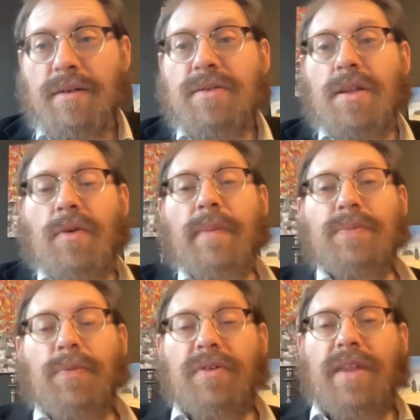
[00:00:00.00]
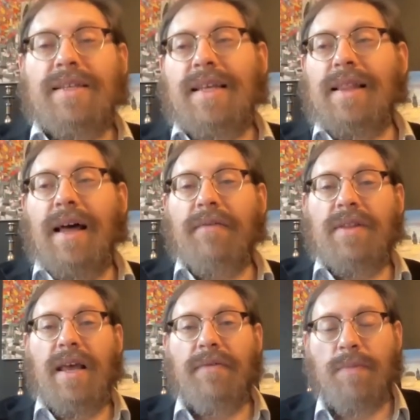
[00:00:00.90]
So the Rebbe's birthday is the
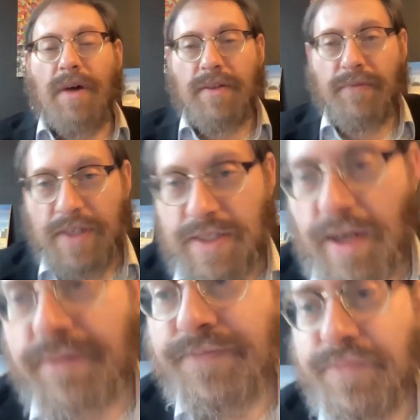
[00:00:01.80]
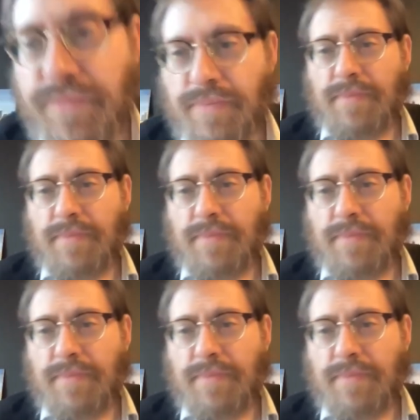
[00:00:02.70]
11th day of the month of Nisan.